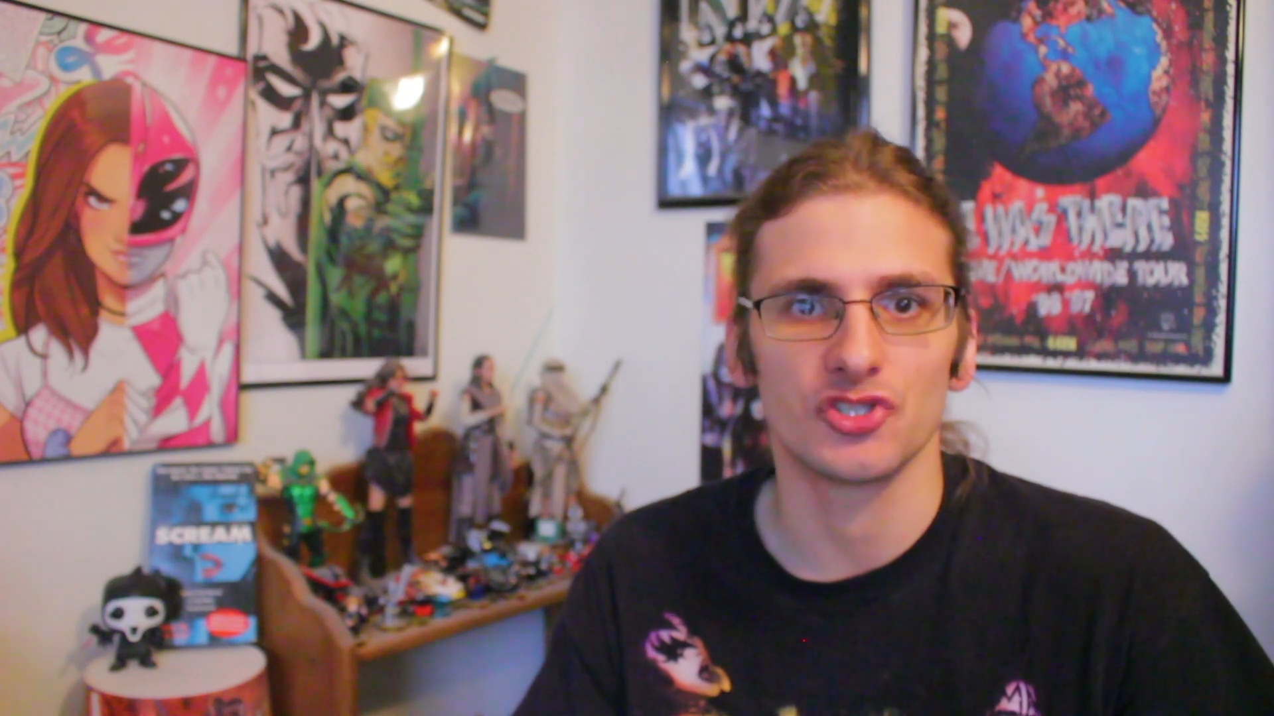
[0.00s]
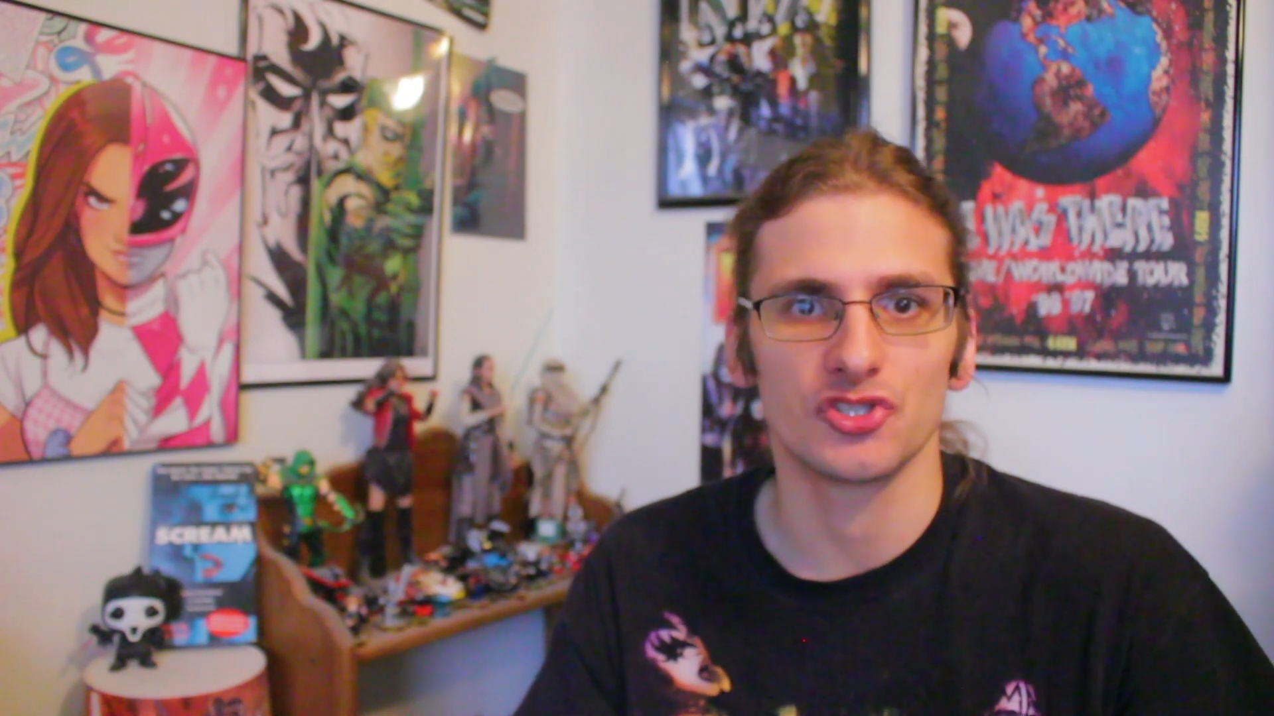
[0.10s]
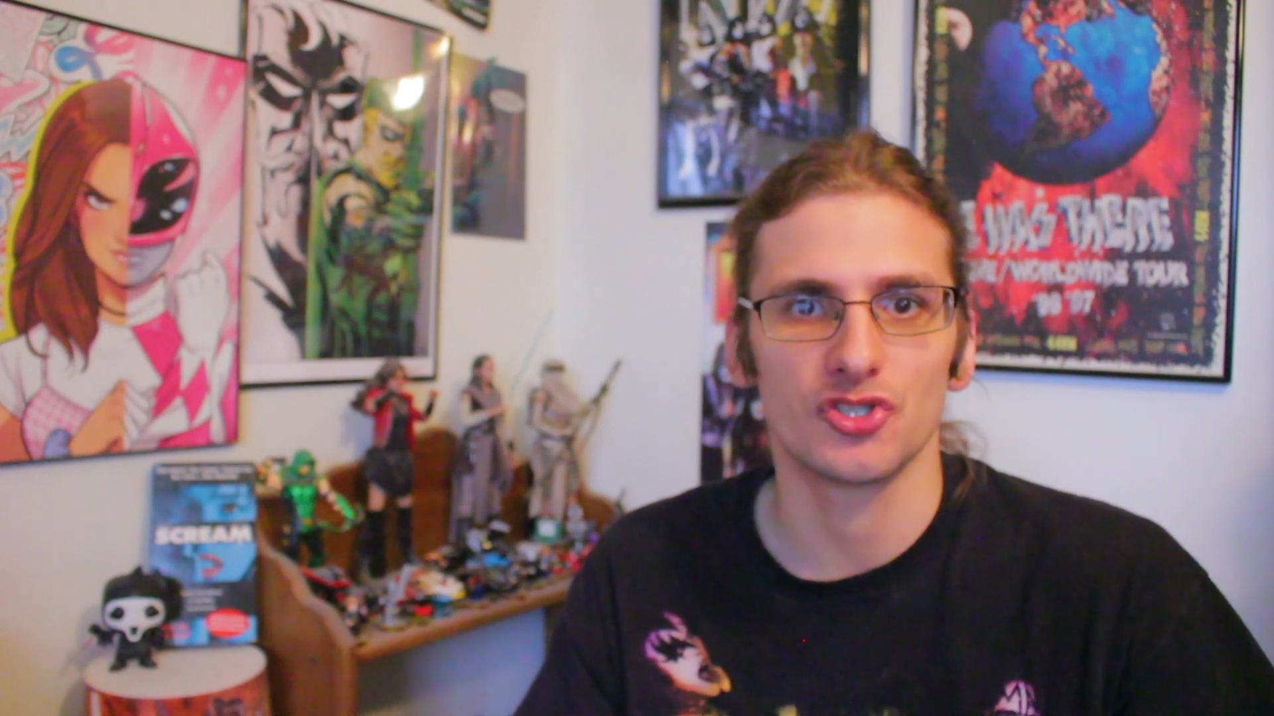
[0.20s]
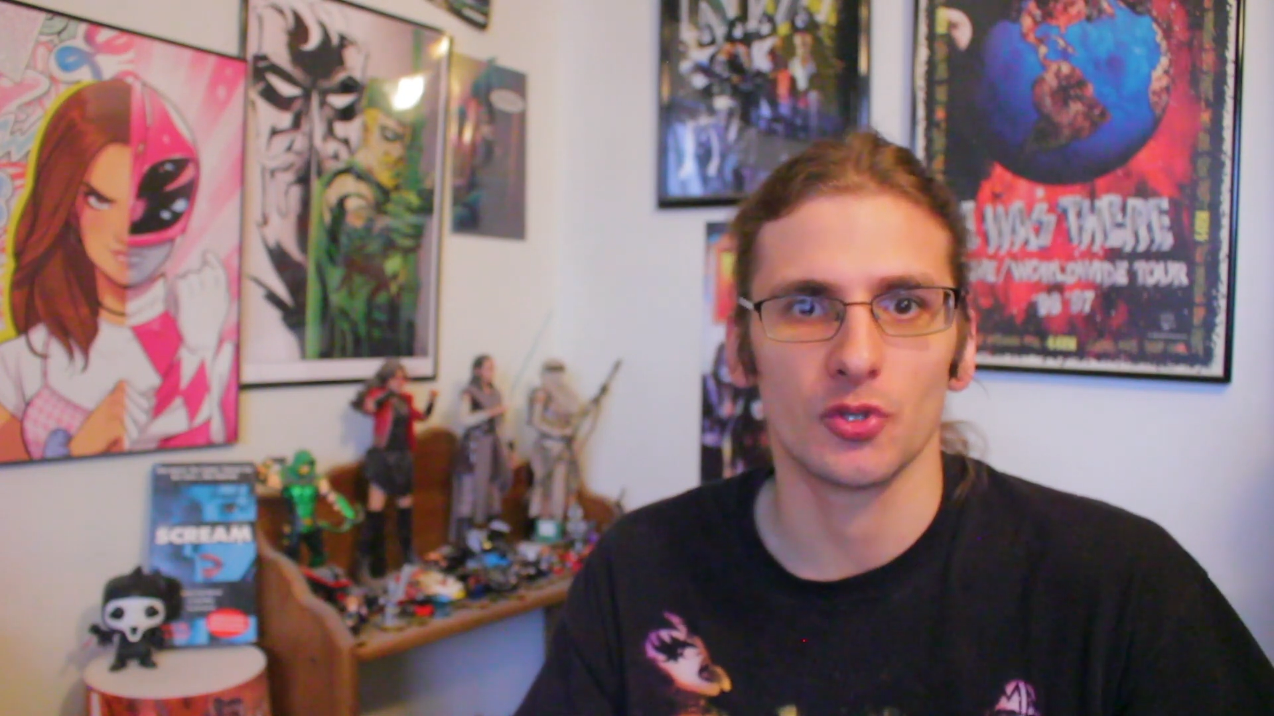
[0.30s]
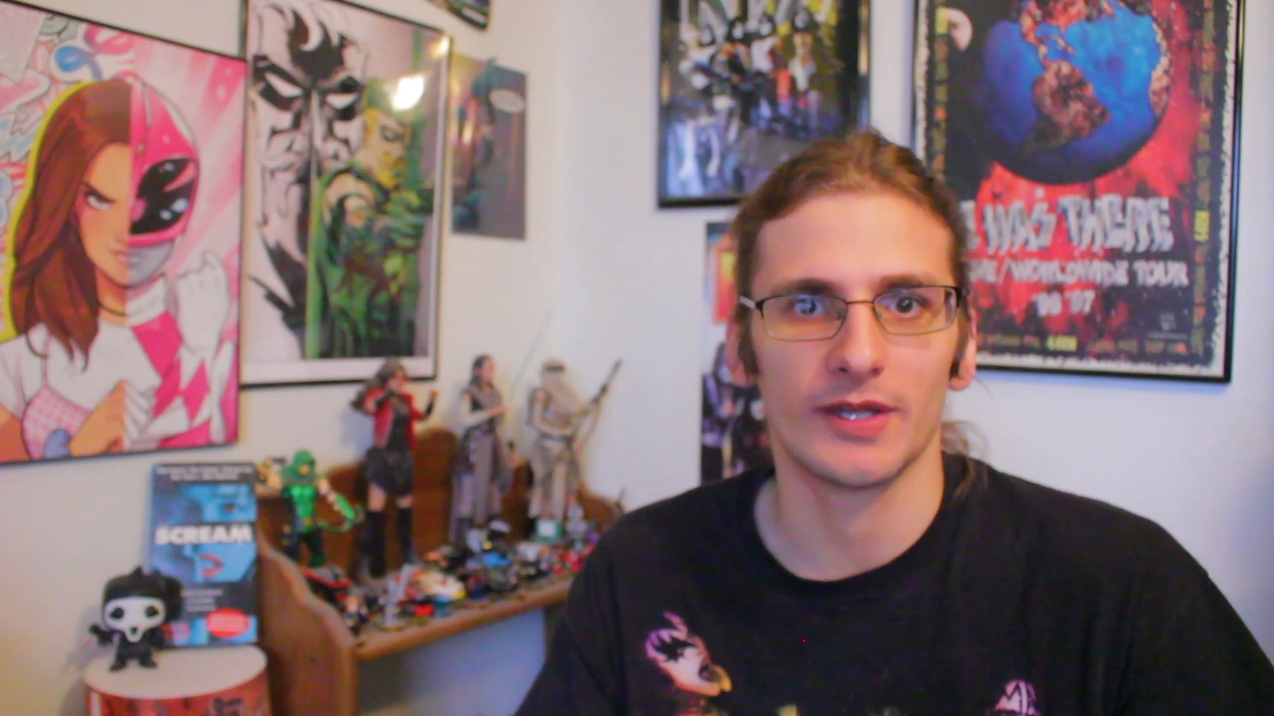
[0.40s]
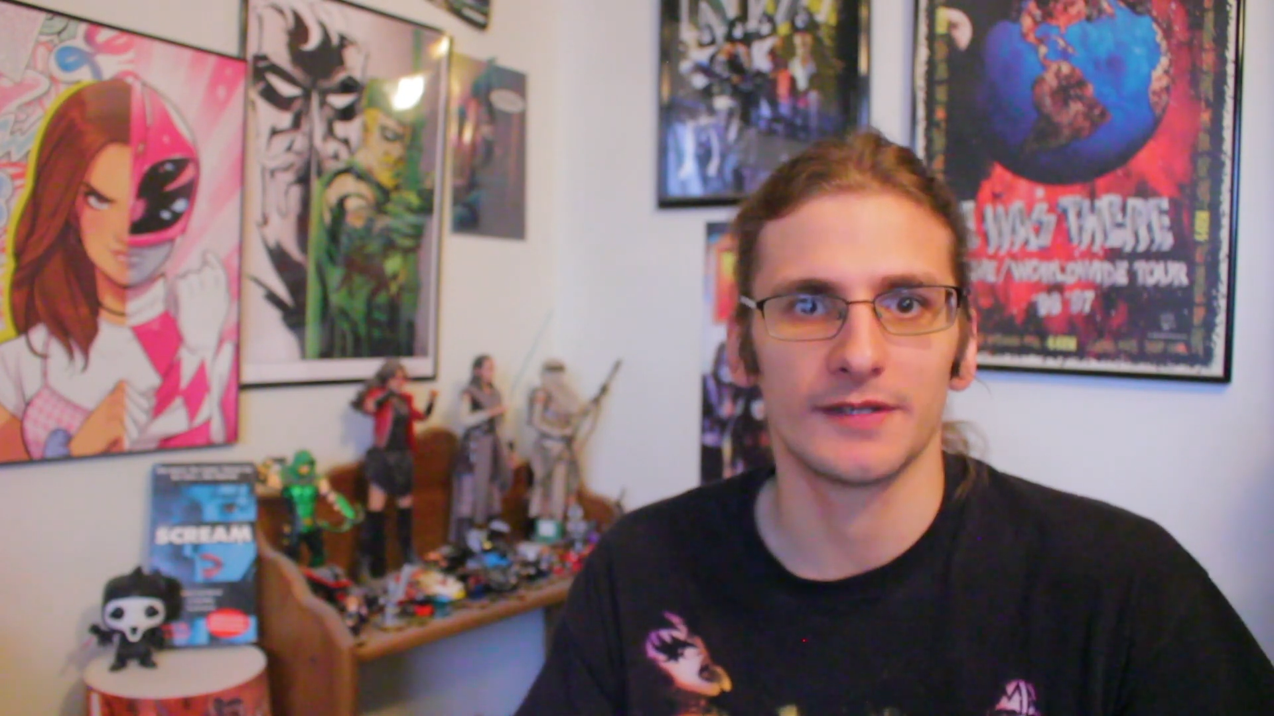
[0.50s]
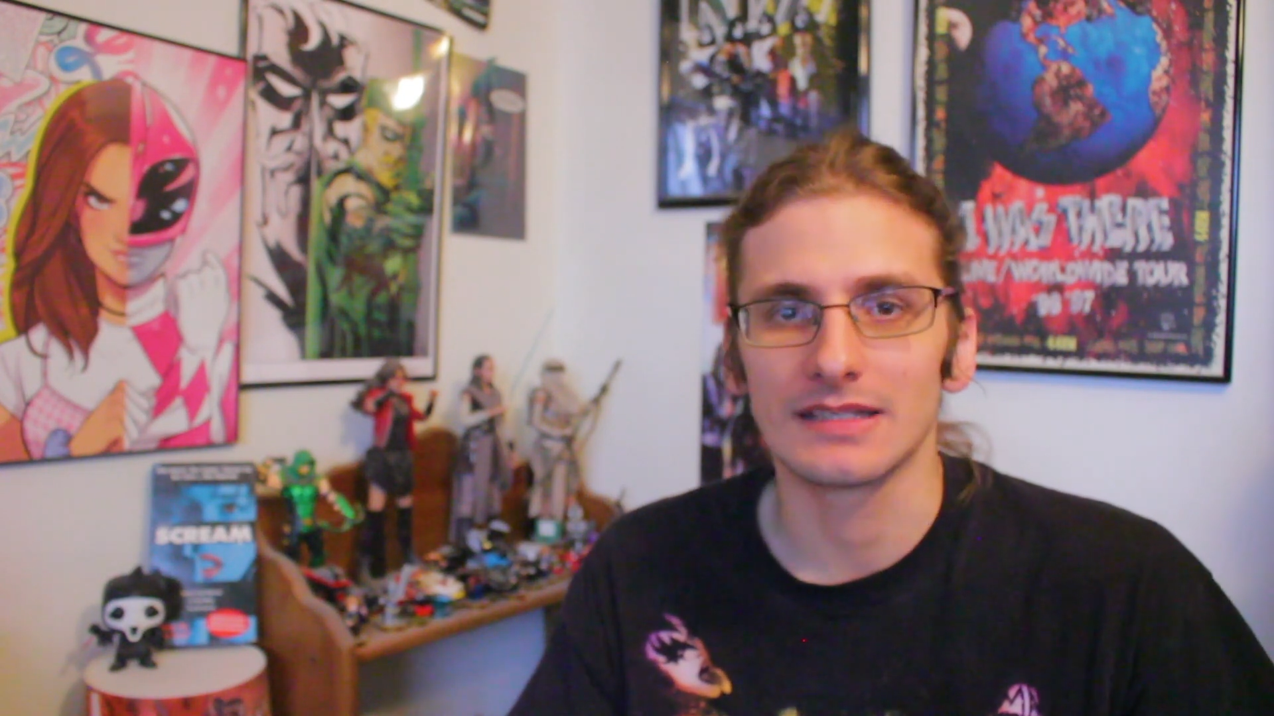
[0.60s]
to it.